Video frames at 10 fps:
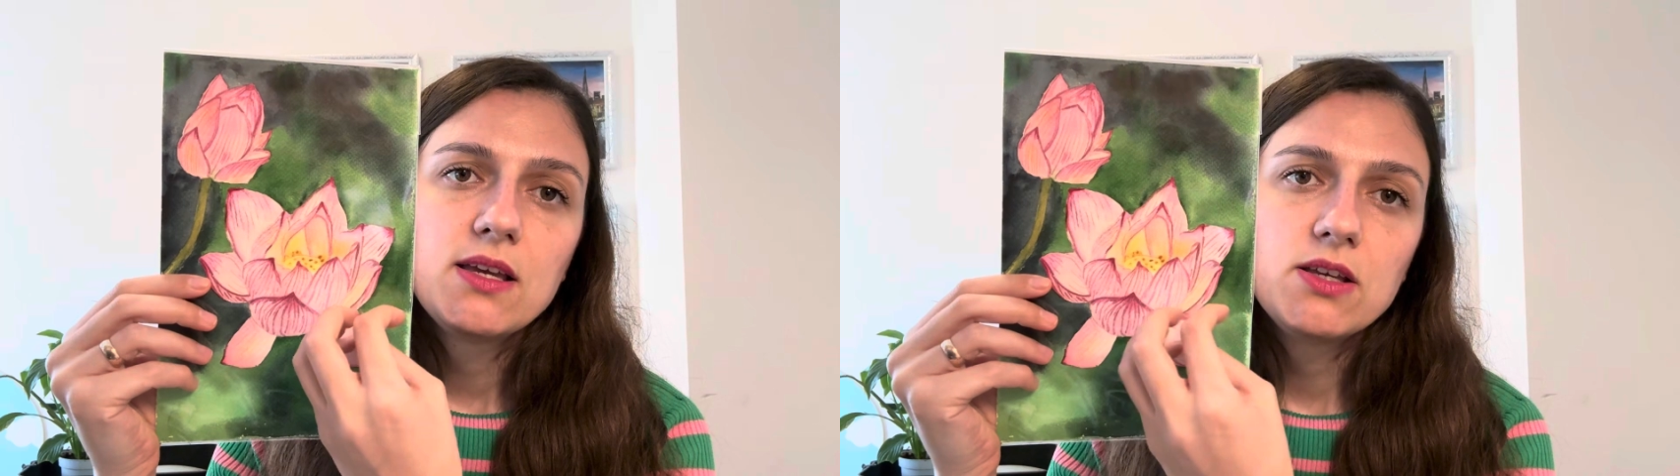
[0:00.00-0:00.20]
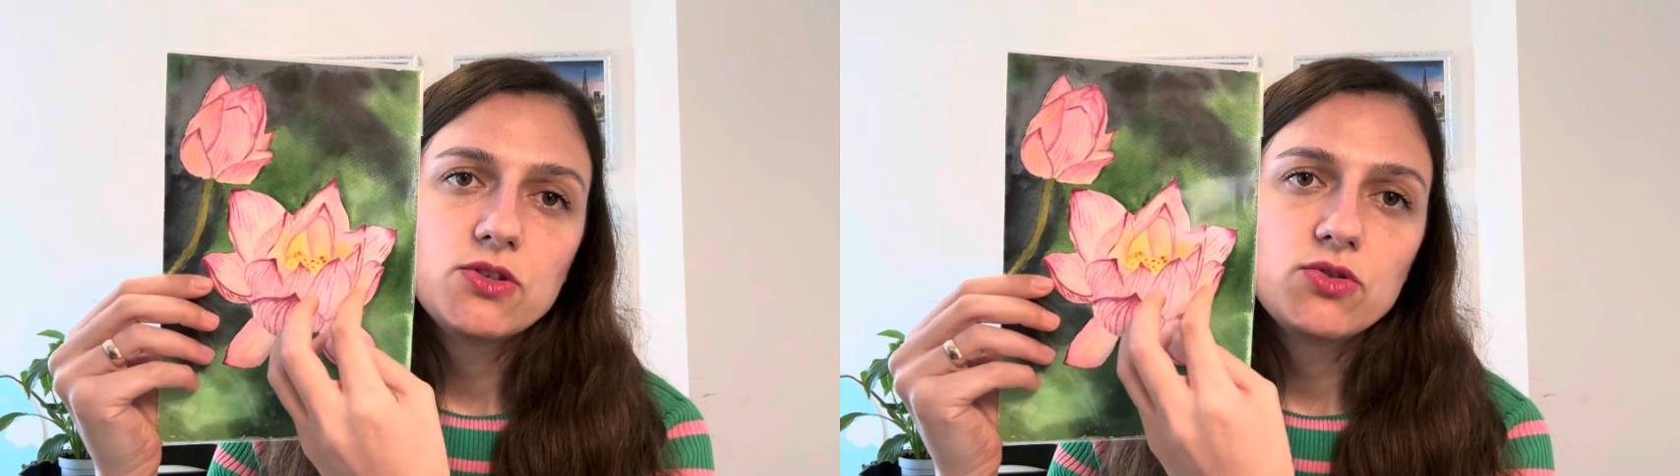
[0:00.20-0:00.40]

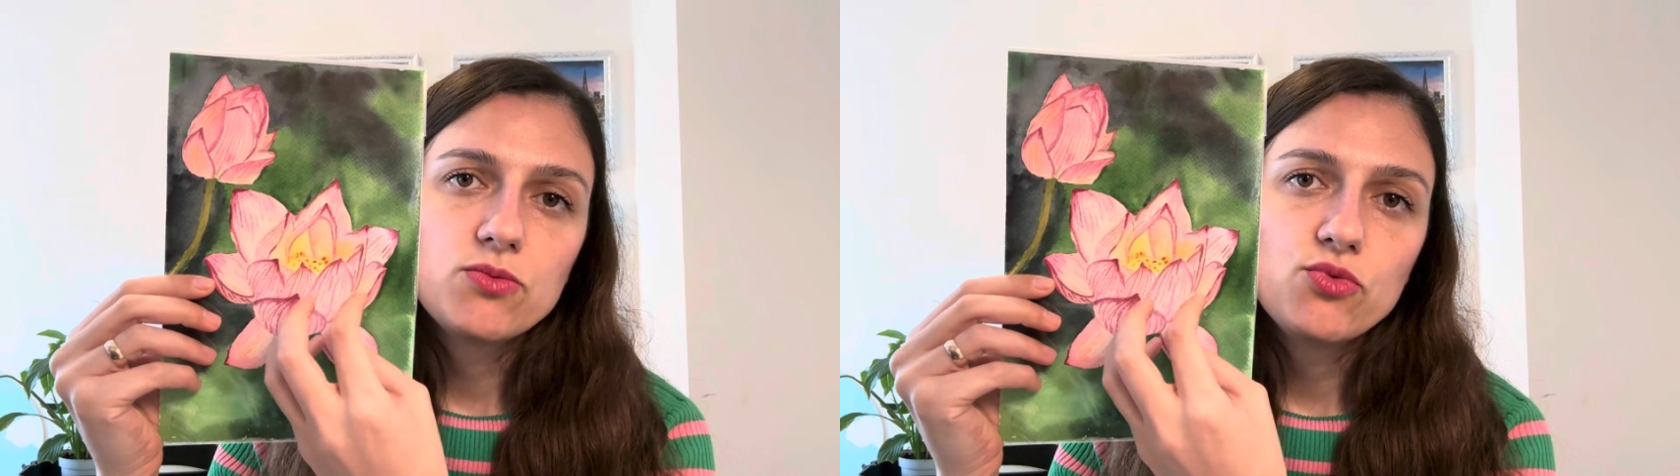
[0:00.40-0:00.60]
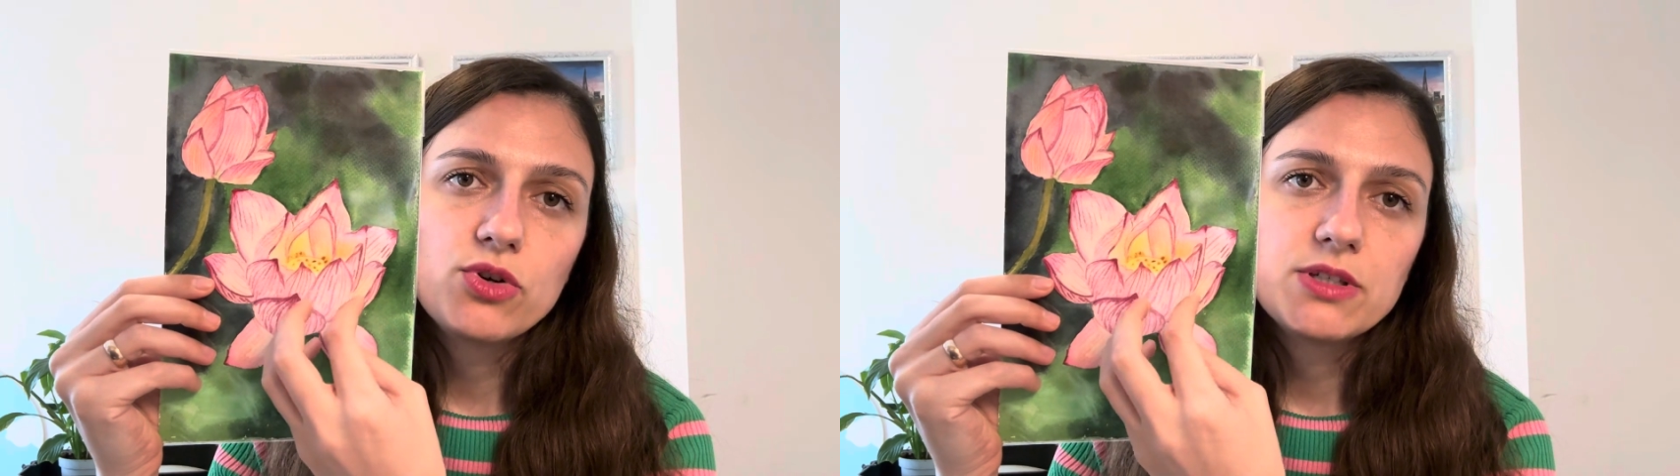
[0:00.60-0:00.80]
into
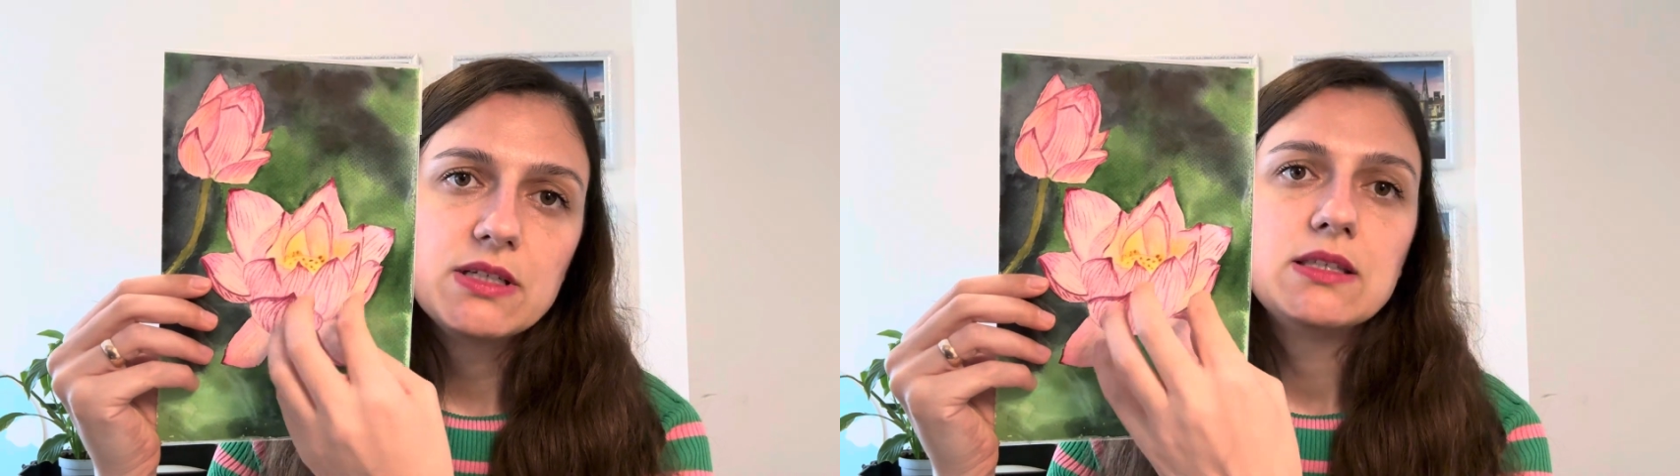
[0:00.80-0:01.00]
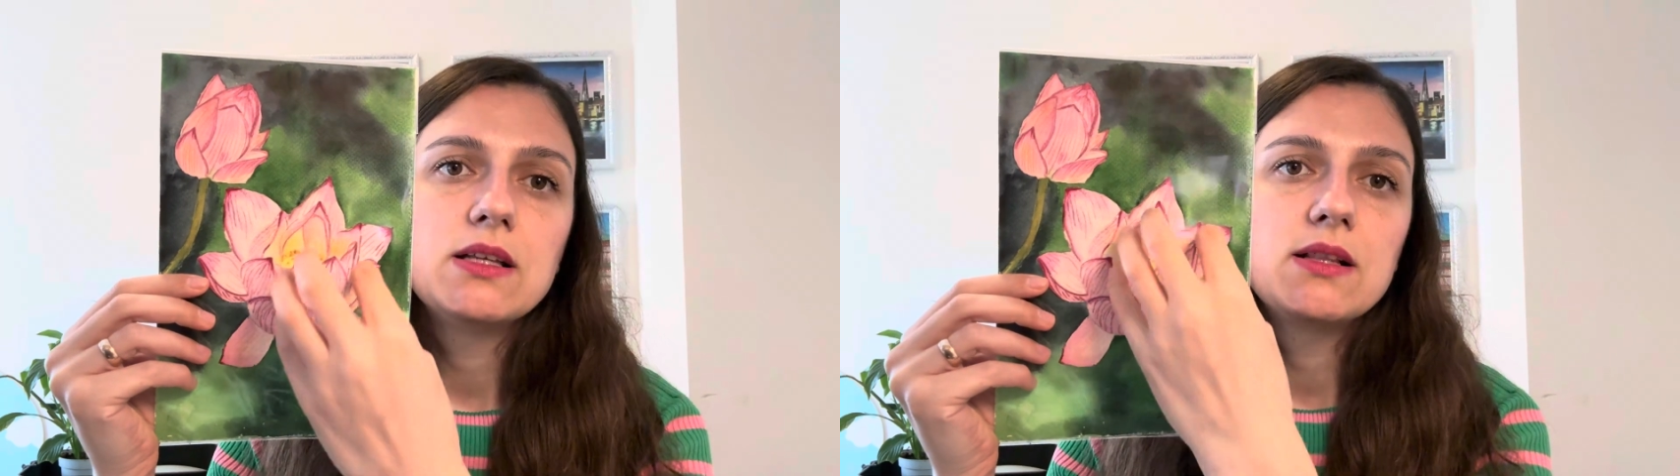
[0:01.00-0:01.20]
more
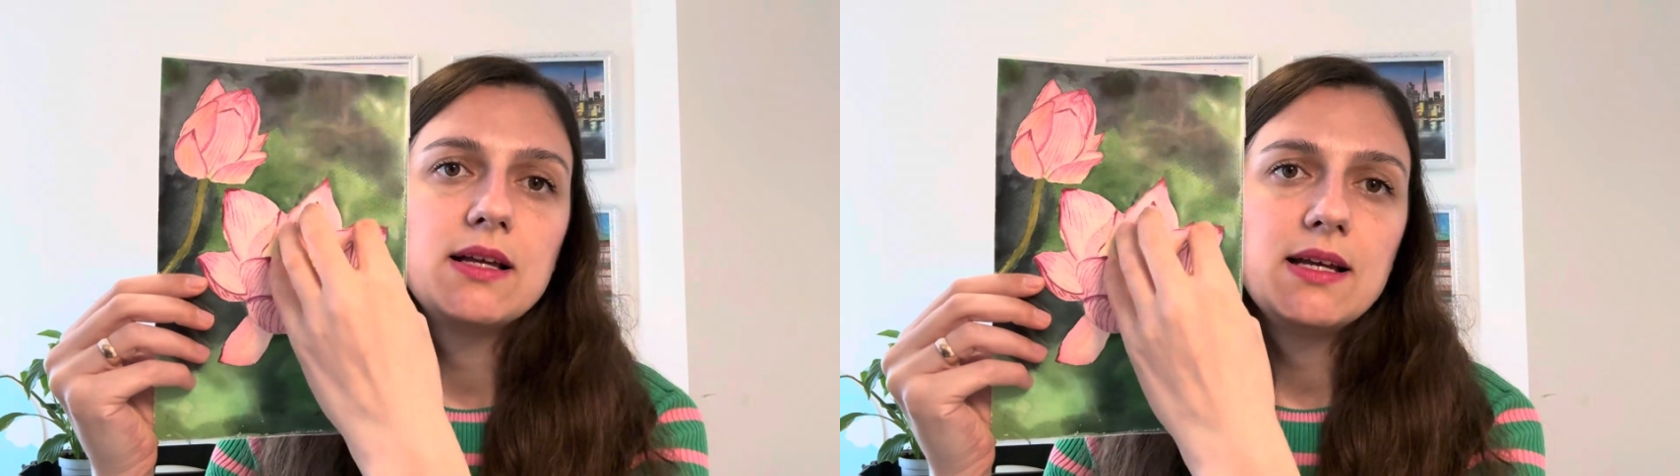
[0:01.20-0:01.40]
detail,